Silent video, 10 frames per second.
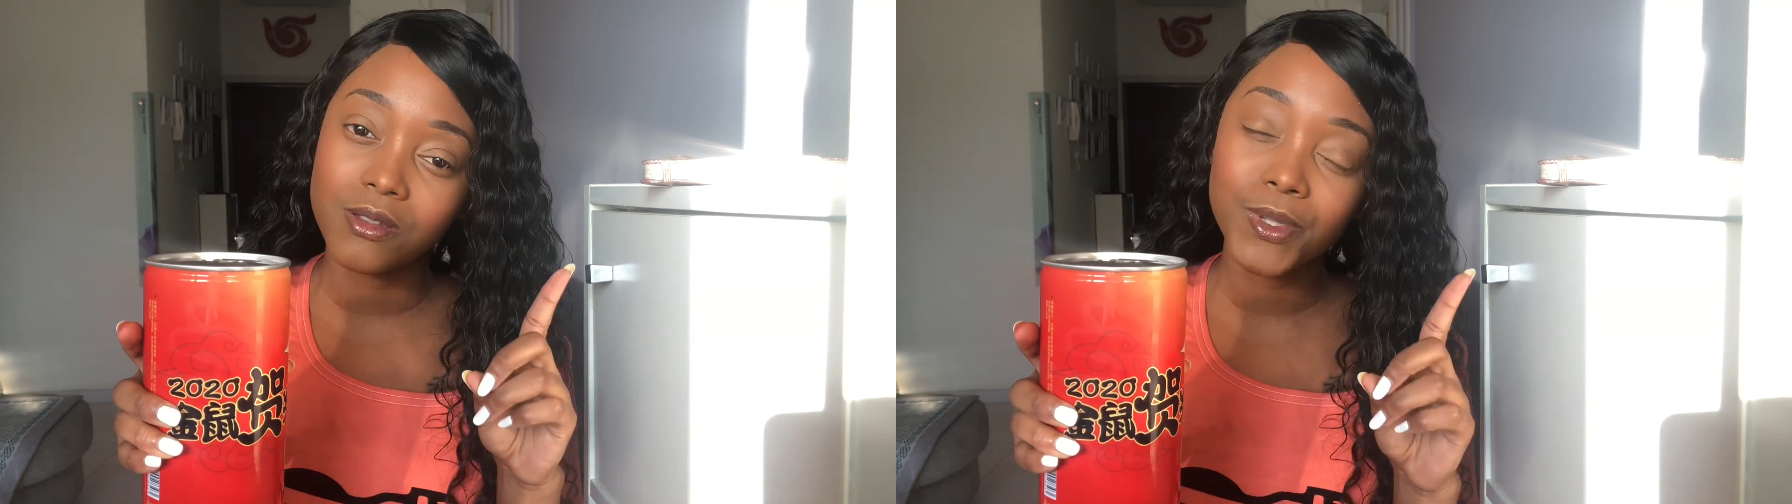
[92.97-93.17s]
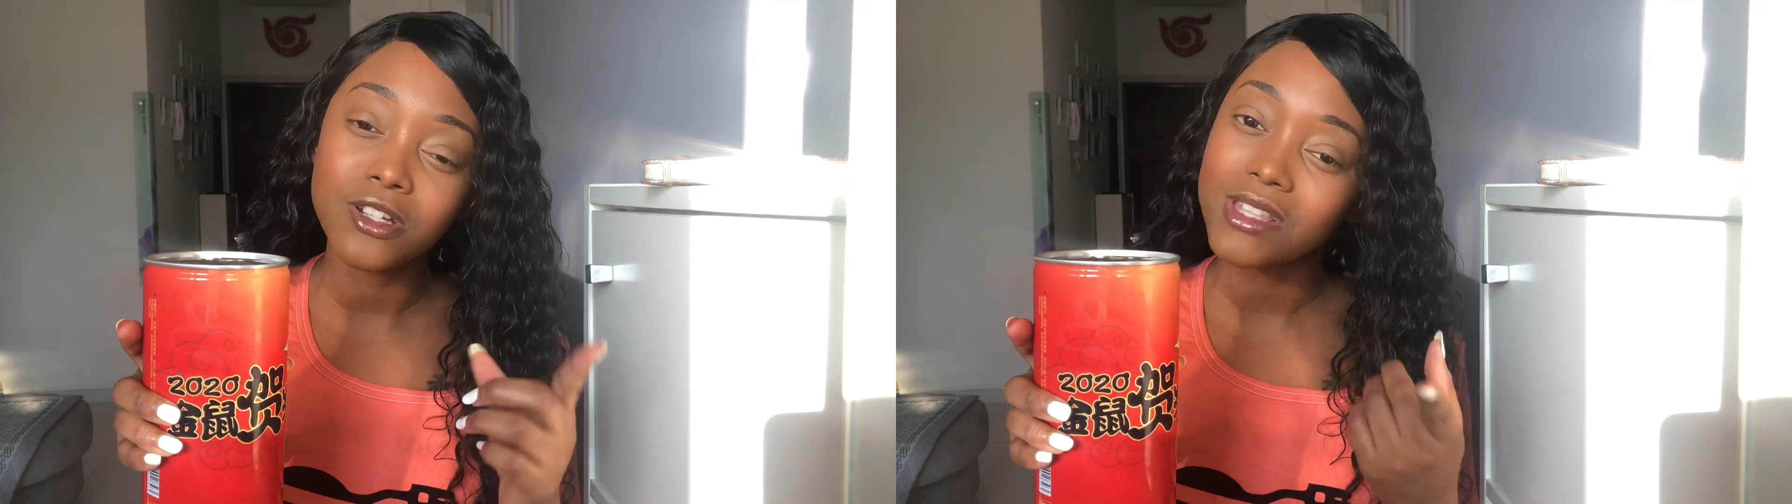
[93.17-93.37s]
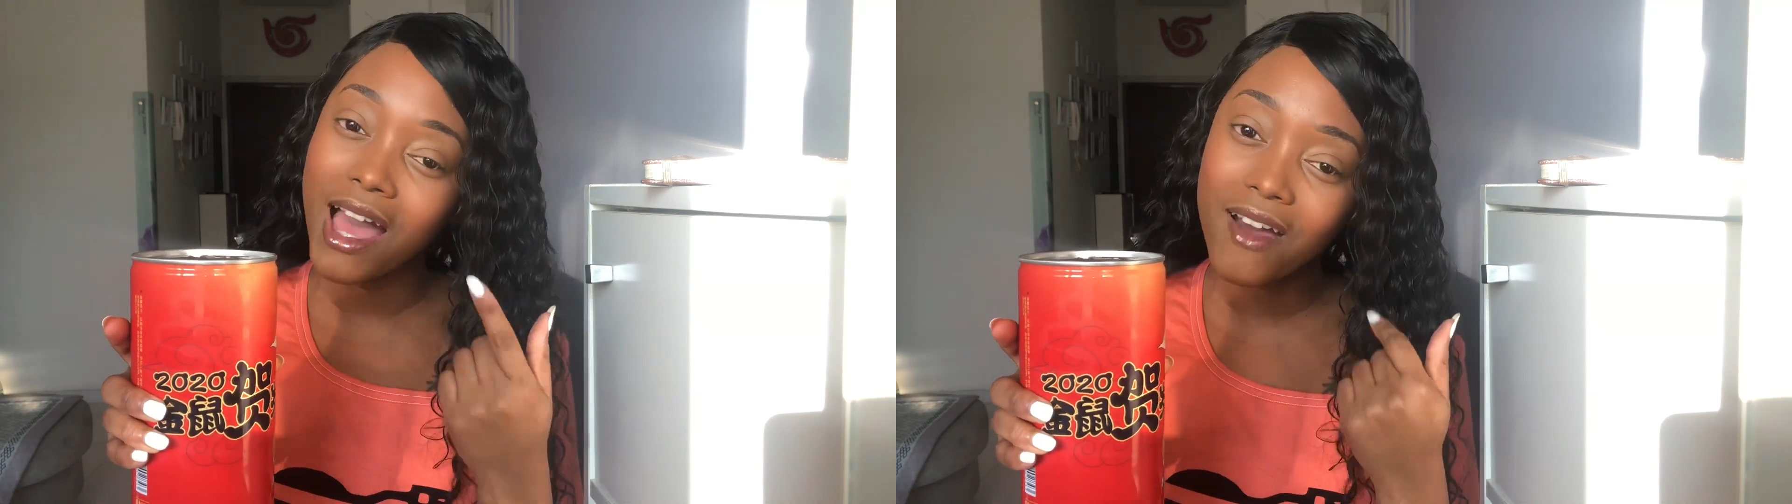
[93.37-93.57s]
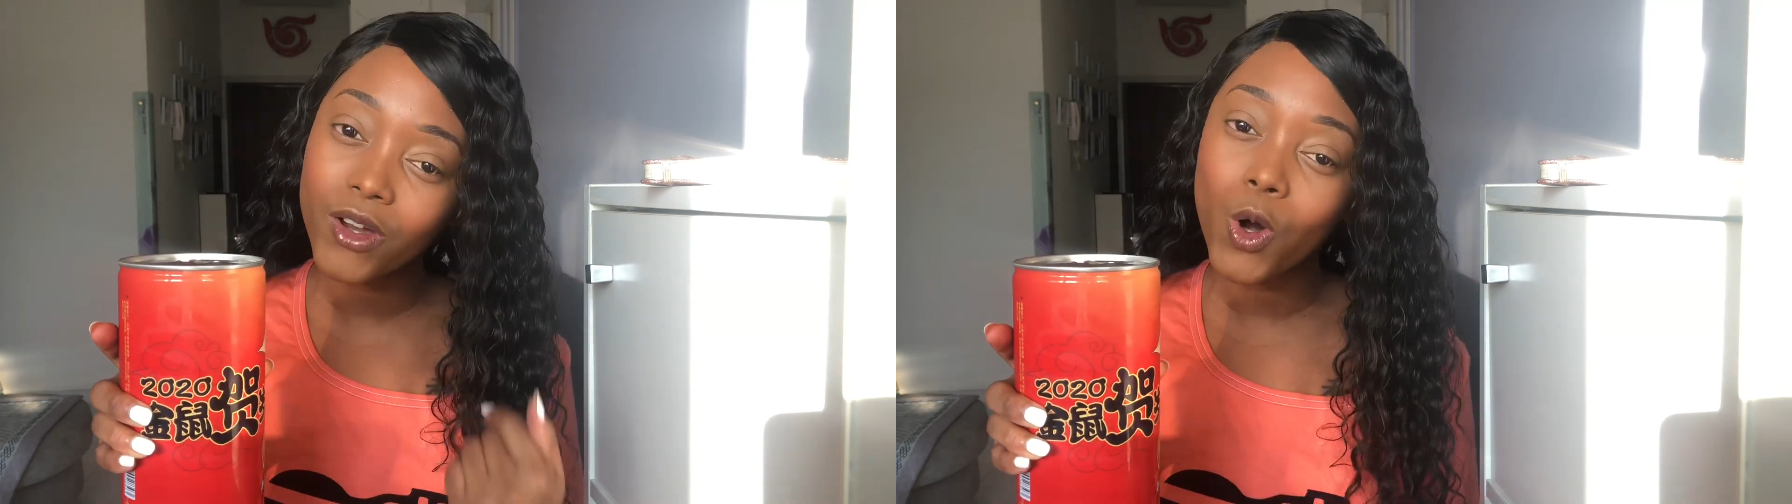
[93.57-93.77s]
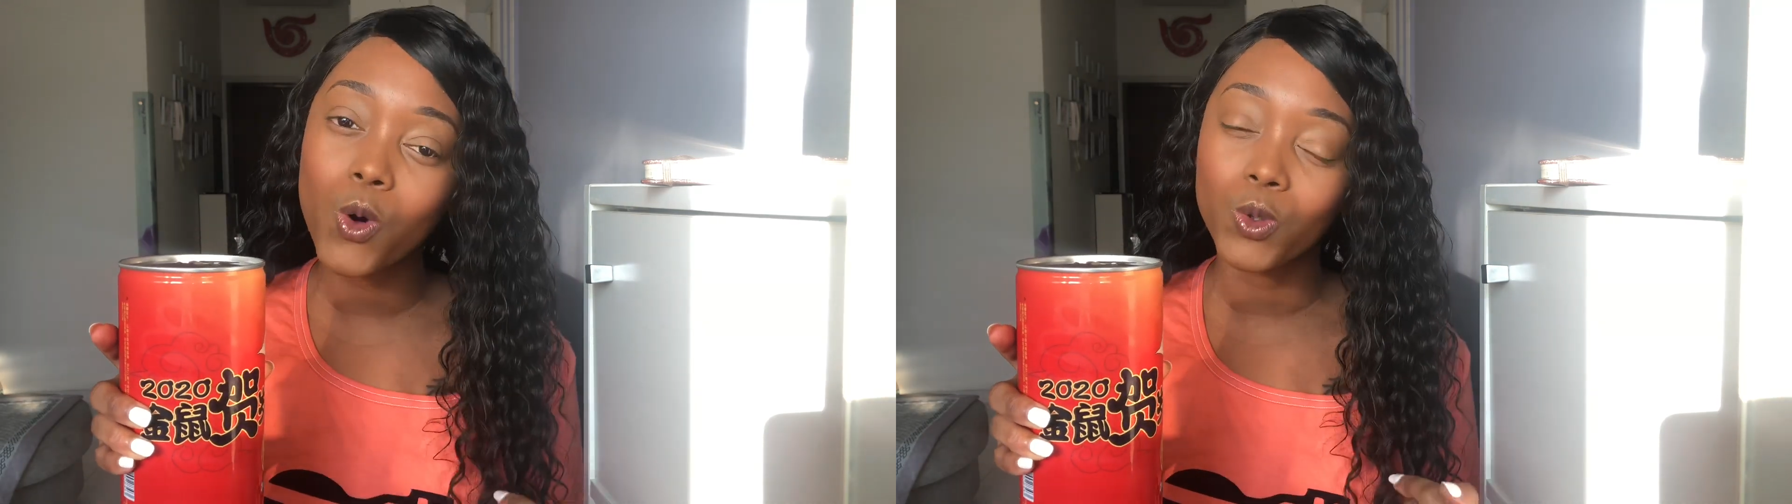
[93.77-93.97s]
because I have a
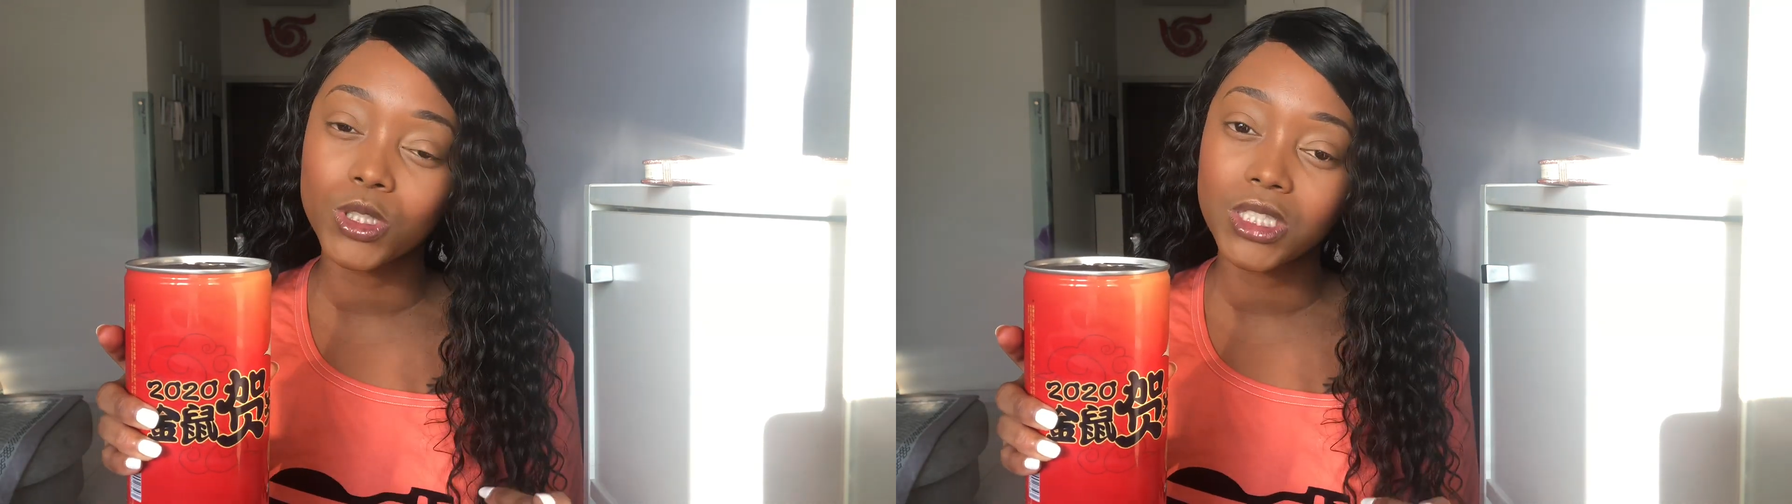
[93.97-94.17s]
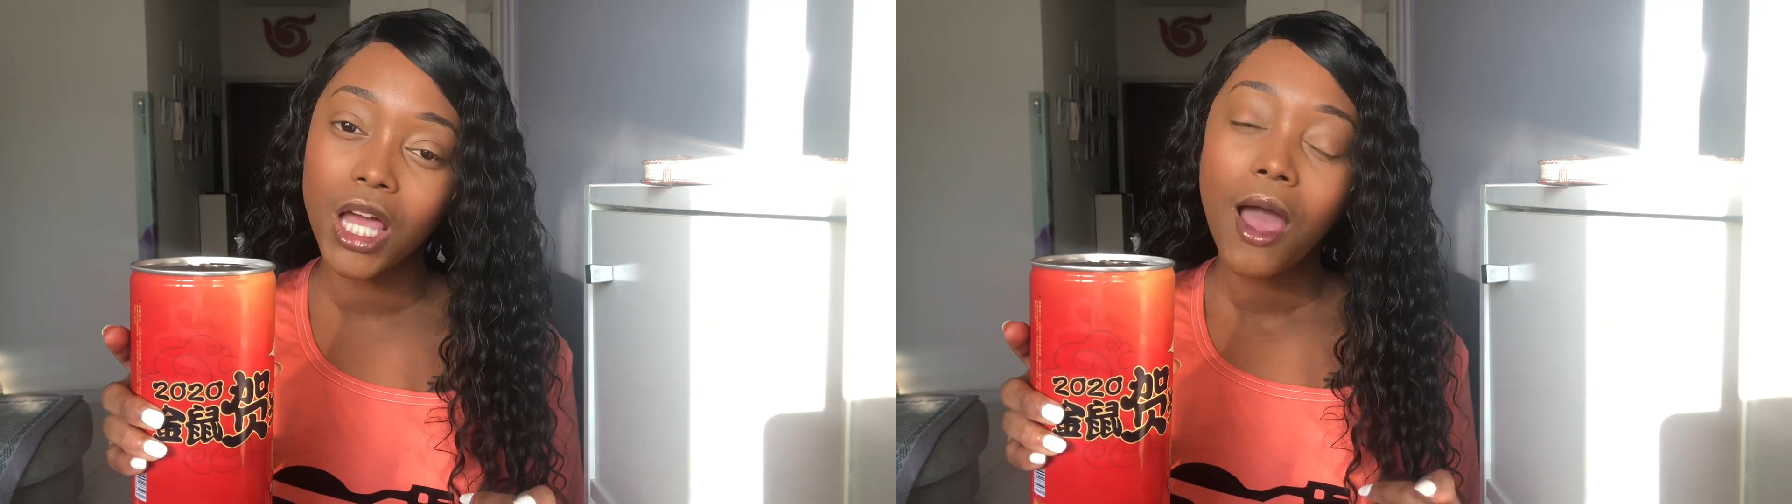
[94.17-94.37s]
cold.